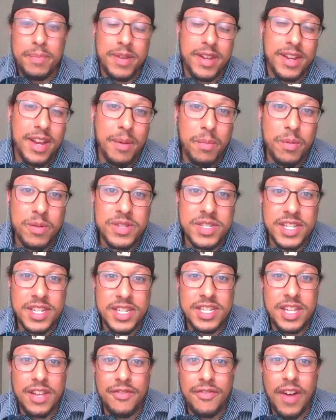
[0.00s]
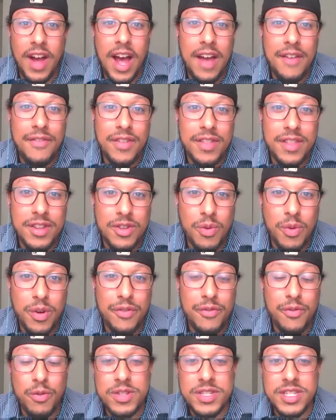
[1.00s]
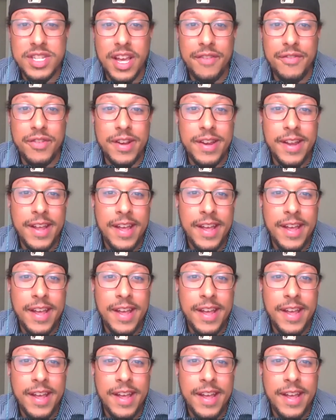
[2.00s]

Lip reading: to number 65 on the 24/7